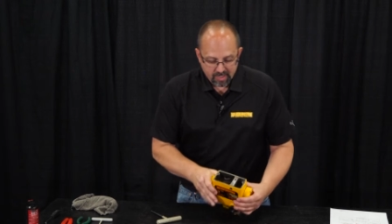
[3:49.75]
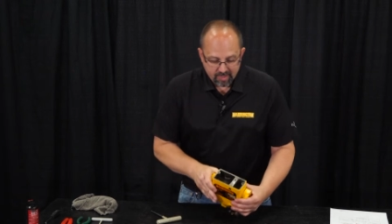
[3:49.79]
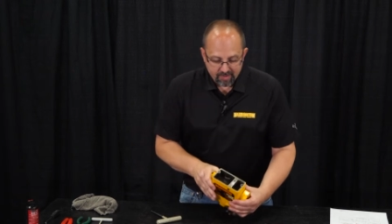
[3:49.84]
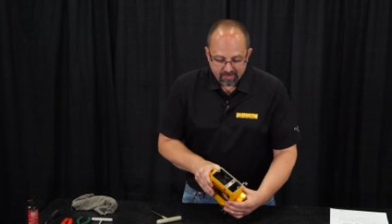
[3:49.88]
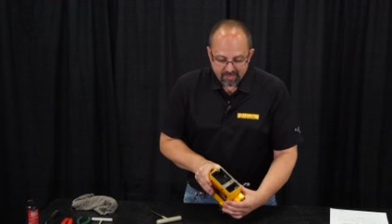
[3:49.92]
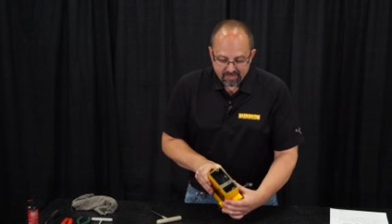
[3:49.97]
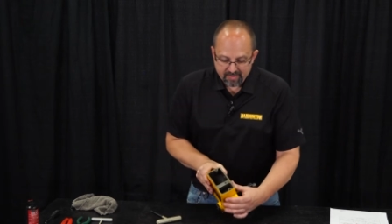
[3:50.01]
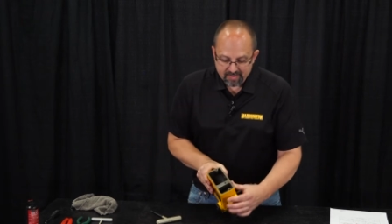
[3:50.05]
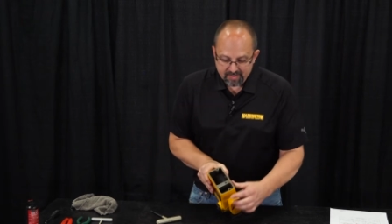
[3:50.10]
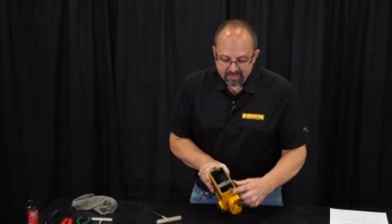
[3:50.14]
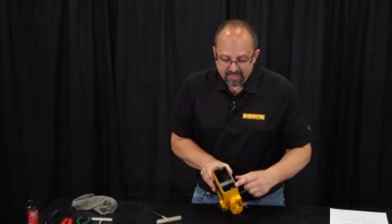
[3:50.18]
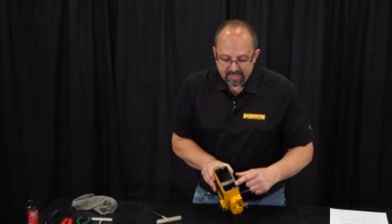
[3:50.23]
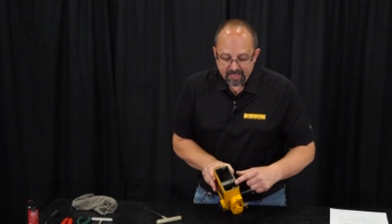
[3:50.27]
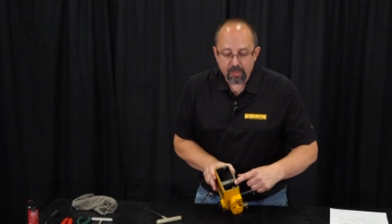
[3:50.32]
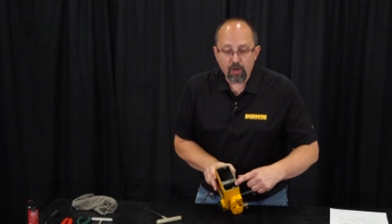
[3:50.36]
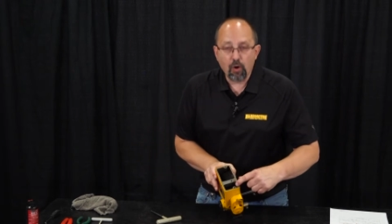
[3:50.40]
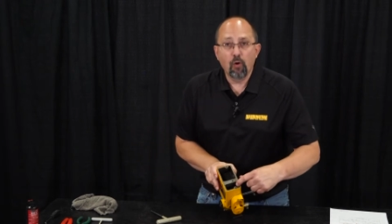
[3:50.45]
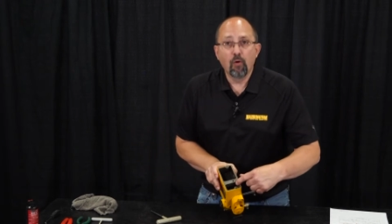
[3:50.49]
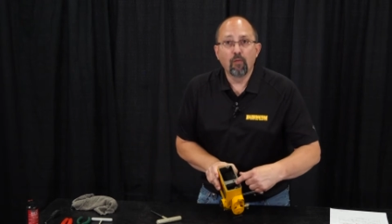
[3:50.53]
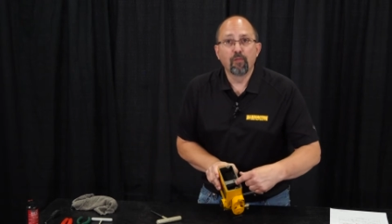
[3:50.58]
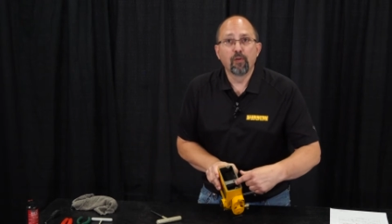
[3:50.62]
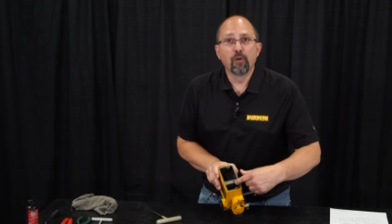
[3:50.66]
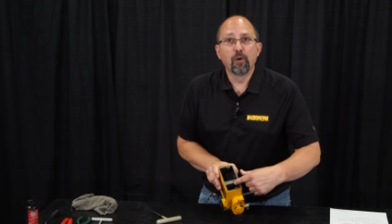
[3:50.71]
This is the
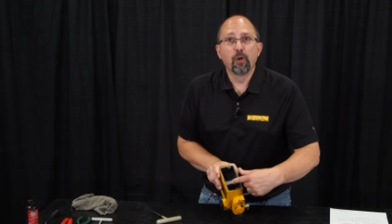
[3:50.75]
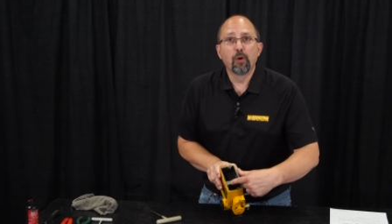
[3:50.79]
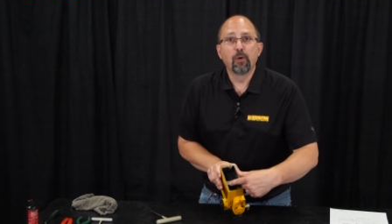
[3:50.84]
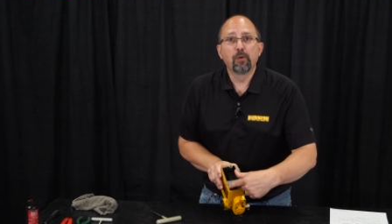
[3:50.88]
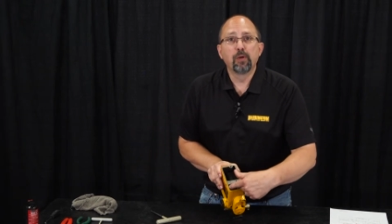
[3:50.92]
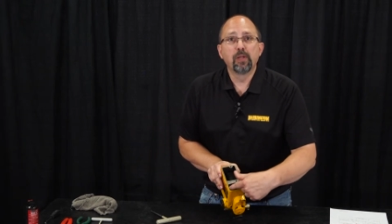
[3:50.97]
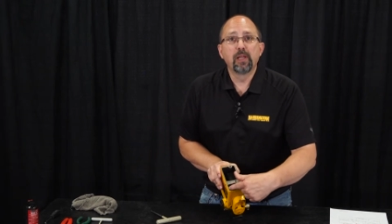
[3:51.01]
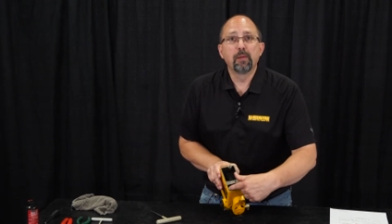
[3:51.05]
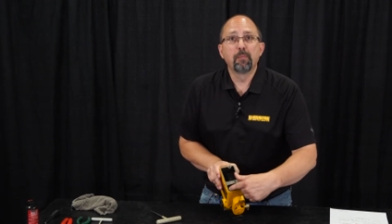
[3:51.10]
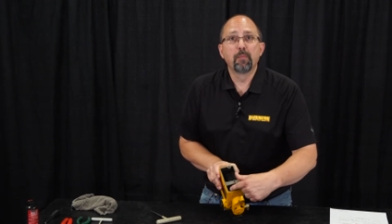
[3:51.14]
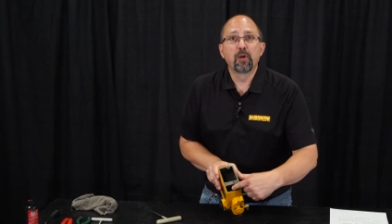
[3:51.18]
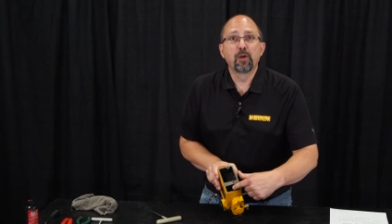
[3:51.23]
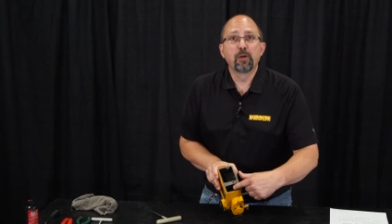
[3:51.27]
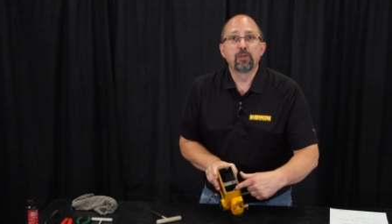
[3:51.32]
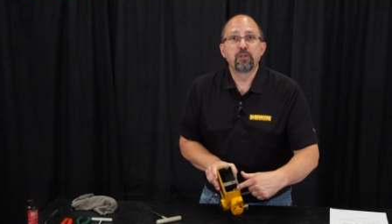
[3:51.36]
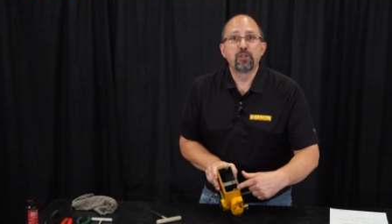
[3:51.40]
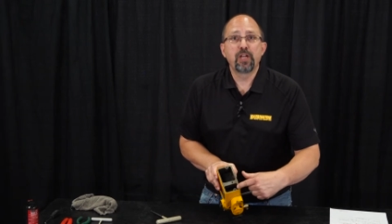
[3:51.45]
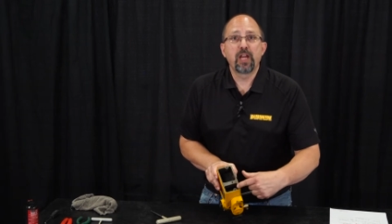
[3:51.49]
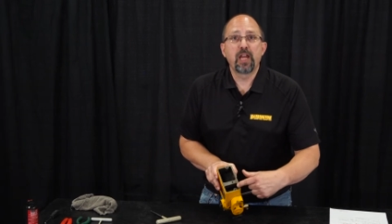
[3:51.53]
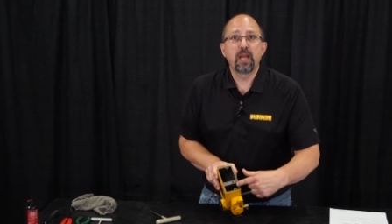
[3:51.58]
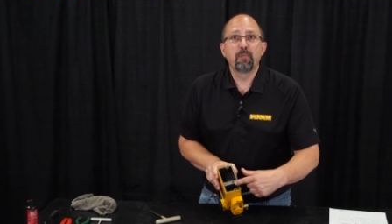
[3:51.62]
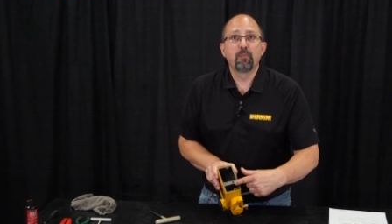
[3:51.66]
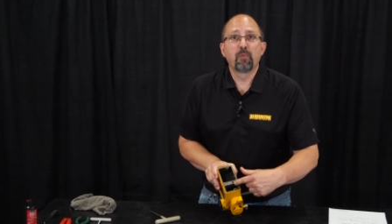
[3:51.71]
overload limiter
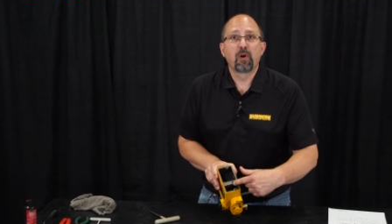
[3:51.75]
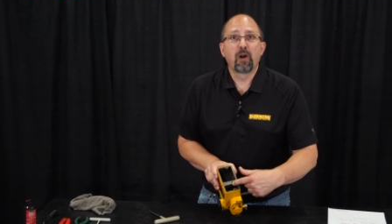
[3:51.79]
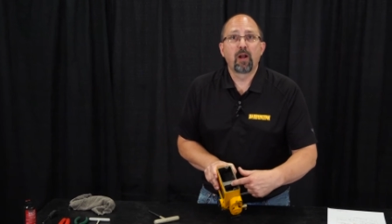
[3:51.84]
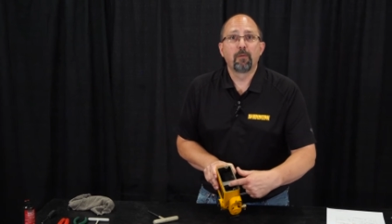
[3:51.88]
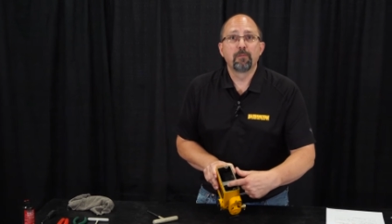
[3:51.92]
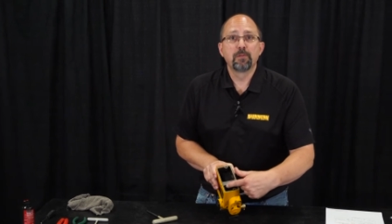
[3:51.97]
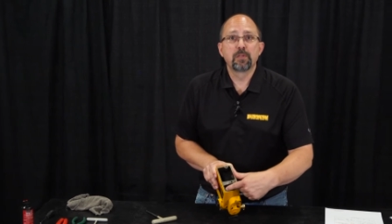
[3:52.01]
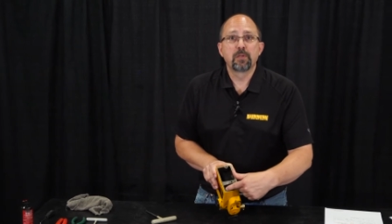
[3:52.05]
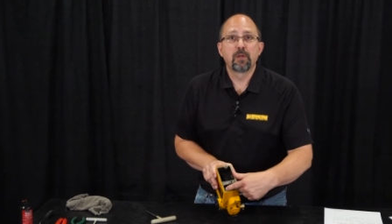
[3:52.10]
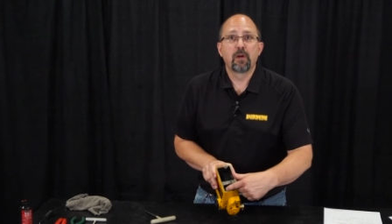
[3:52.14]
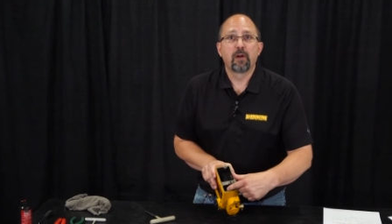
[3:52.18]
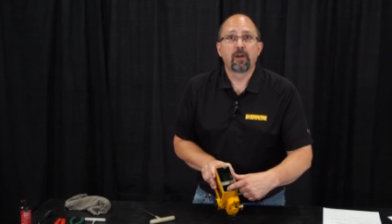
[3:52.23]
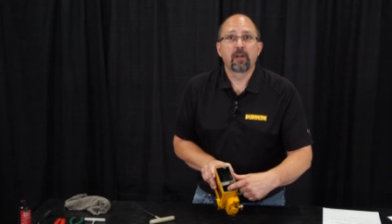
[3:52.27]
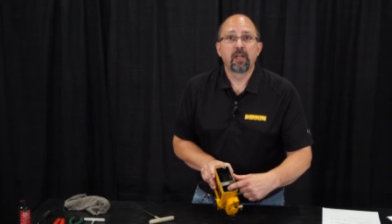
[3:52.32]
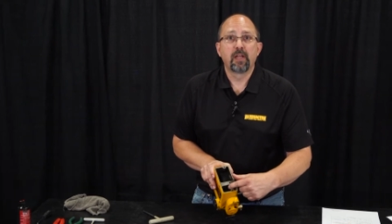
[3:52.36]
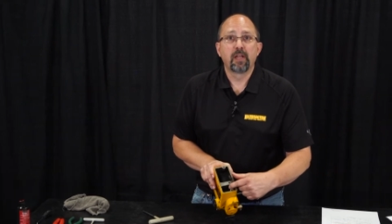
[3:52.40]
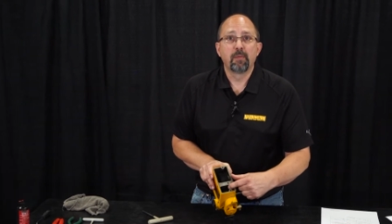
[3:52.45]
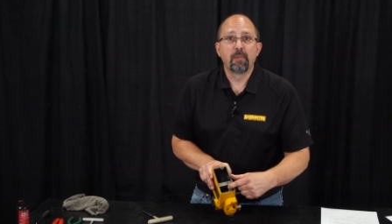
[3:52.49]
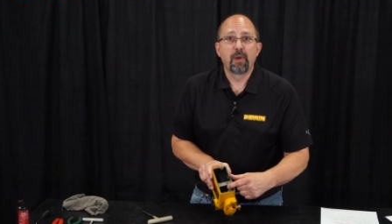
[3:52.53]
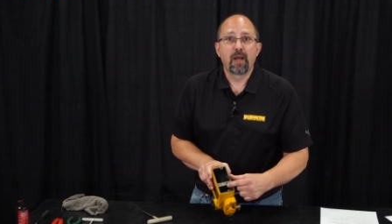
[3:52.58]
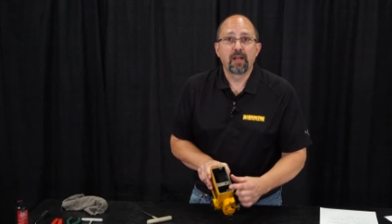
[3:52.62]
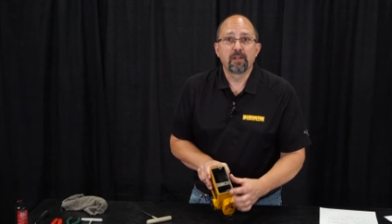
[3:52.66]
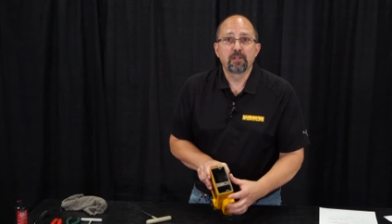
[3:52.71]
chamber I was talking
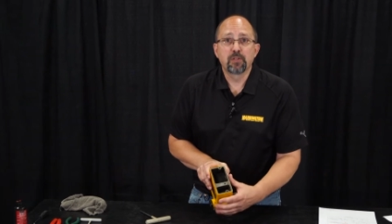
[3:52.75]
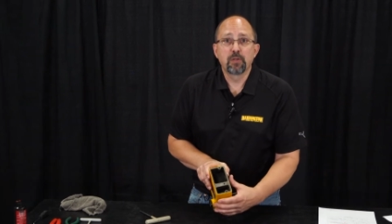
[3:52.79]
about.